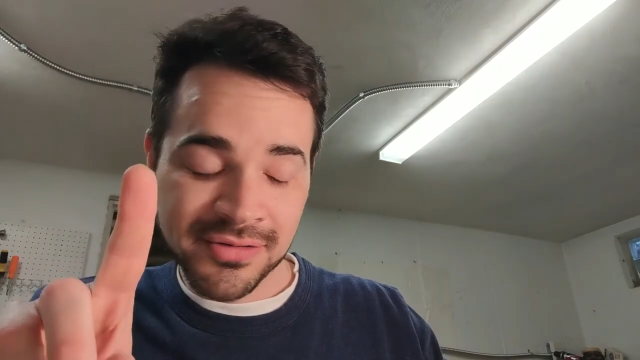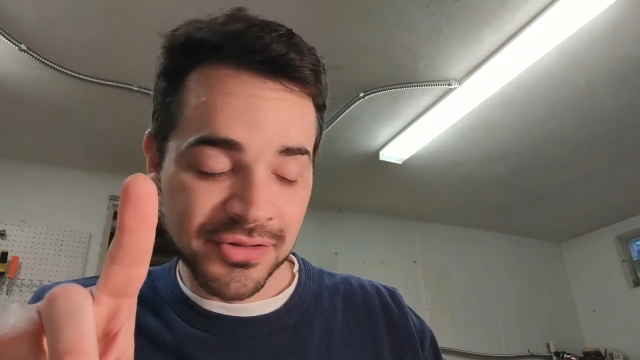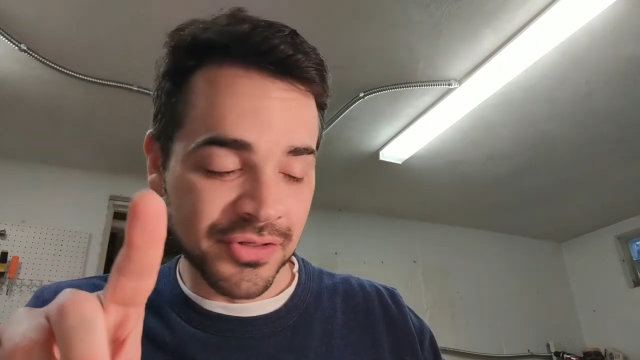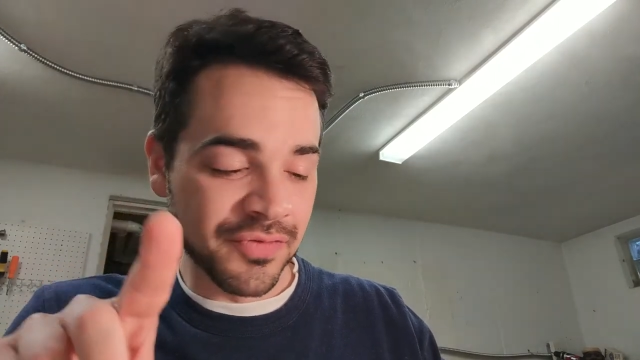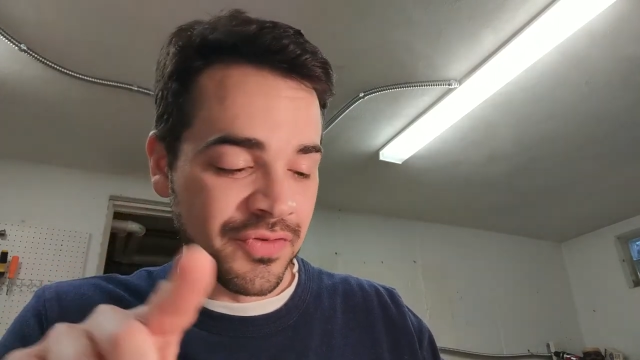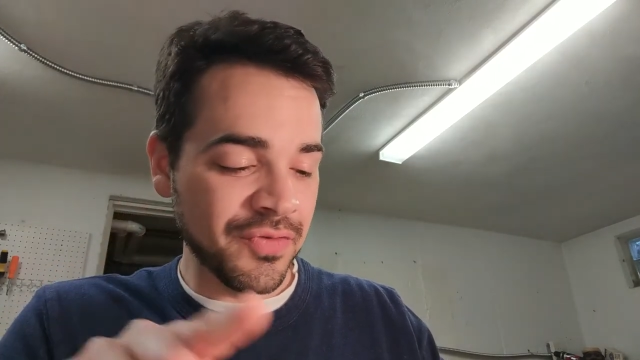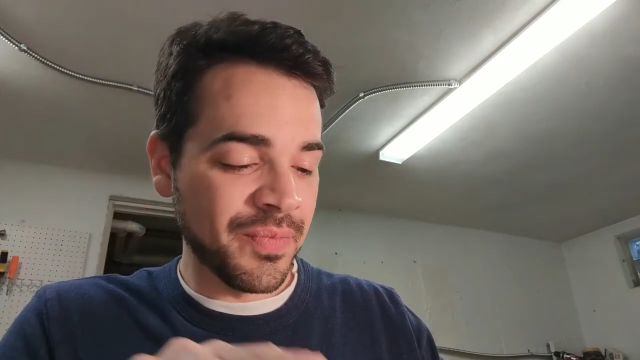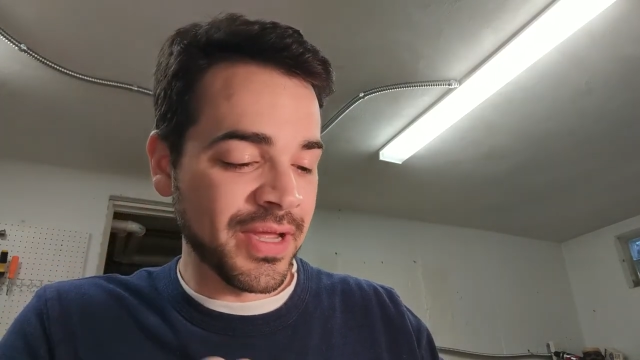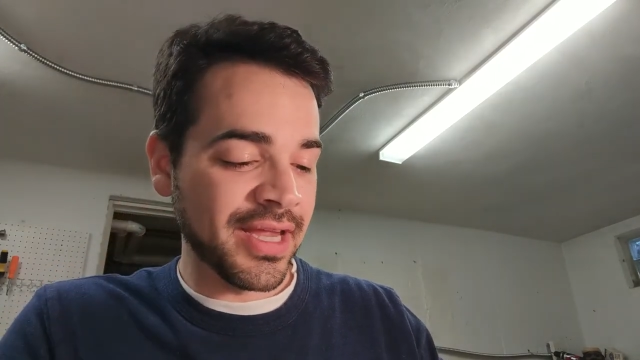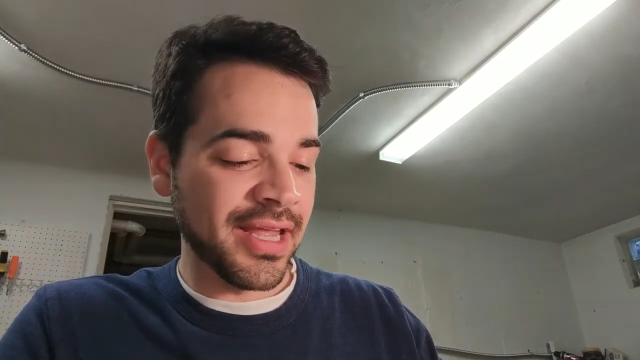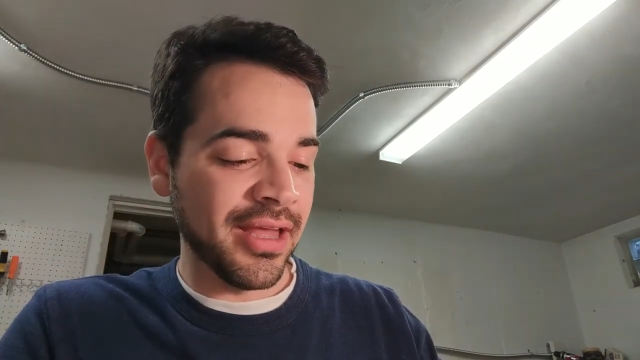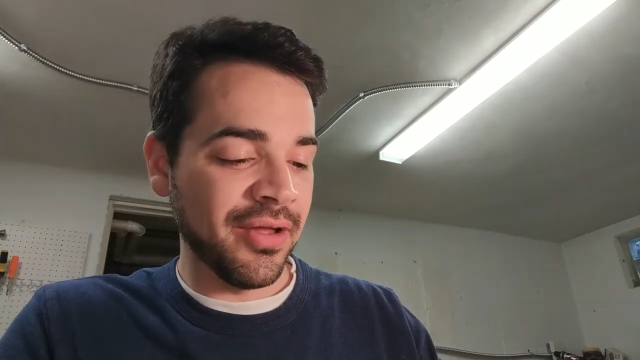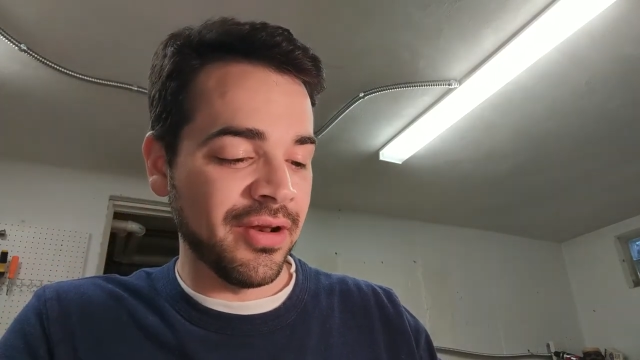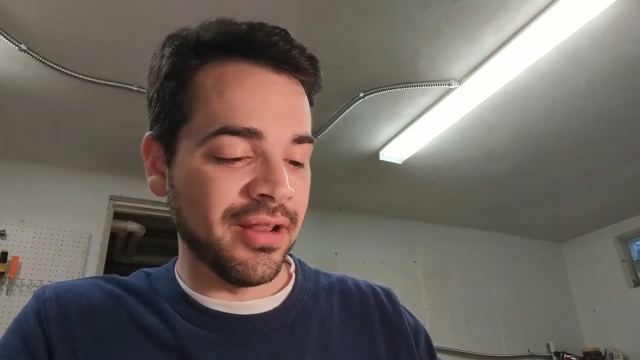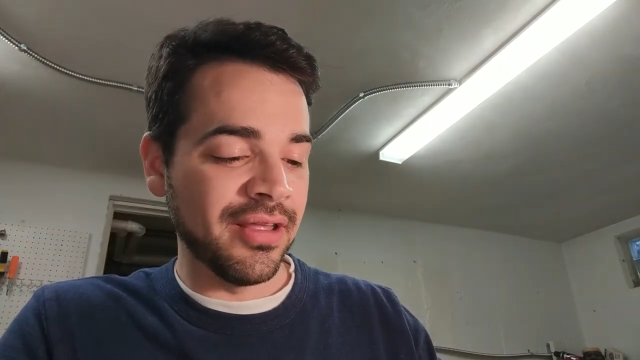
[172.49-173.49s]
so if you pick
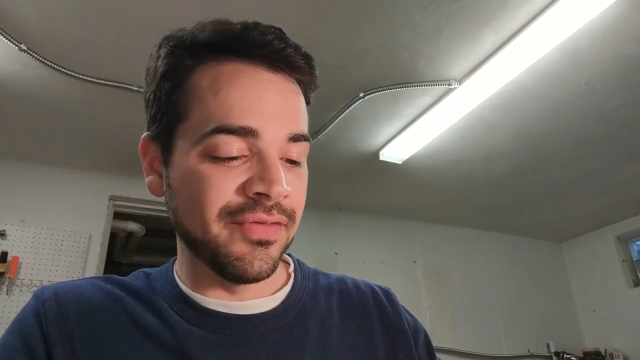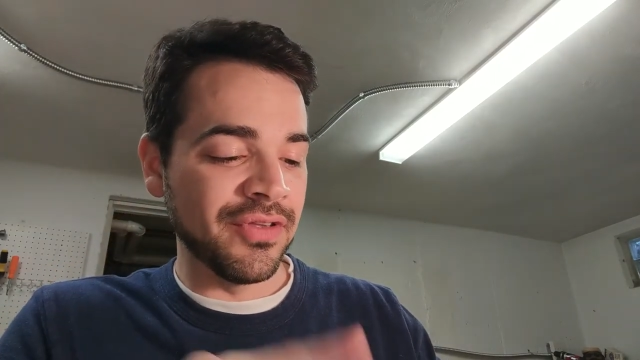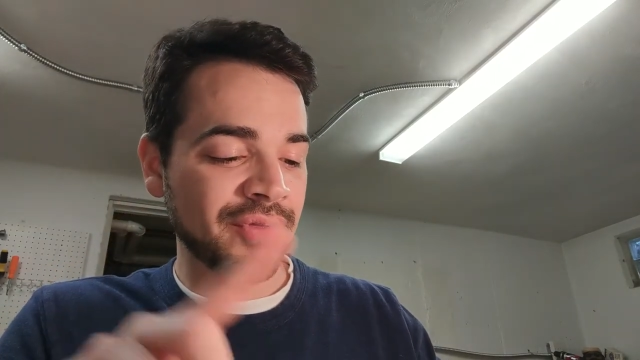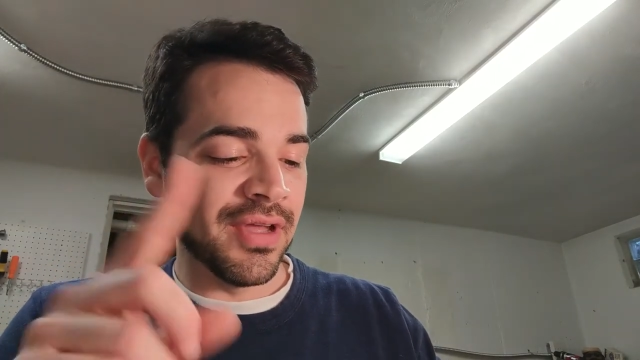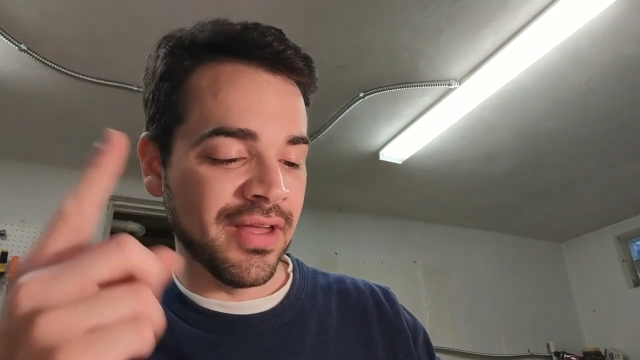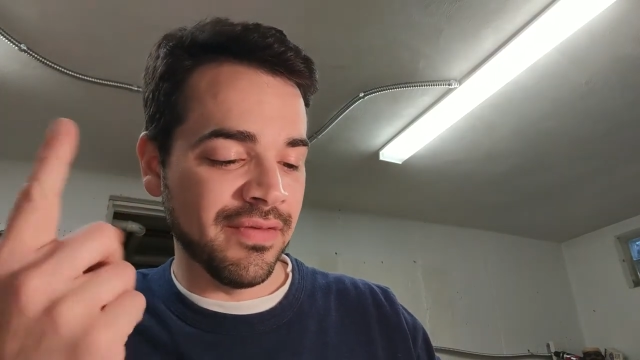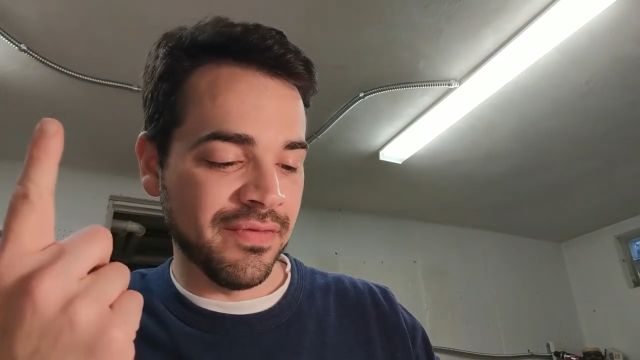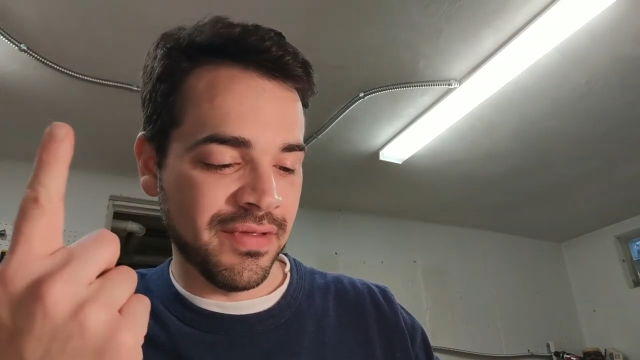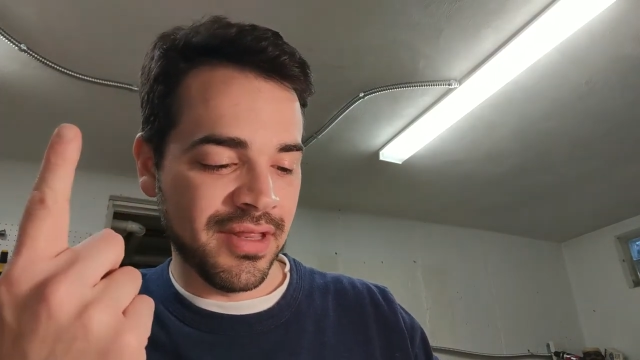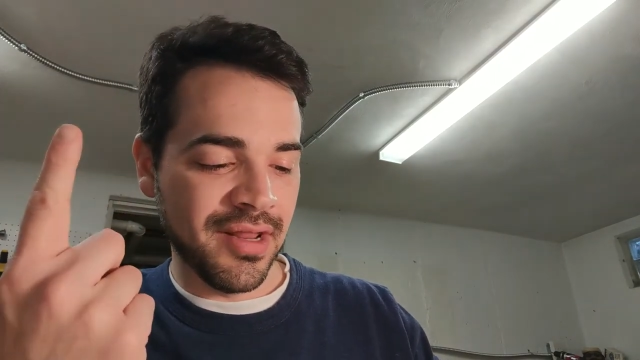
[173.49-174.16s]
out, if you have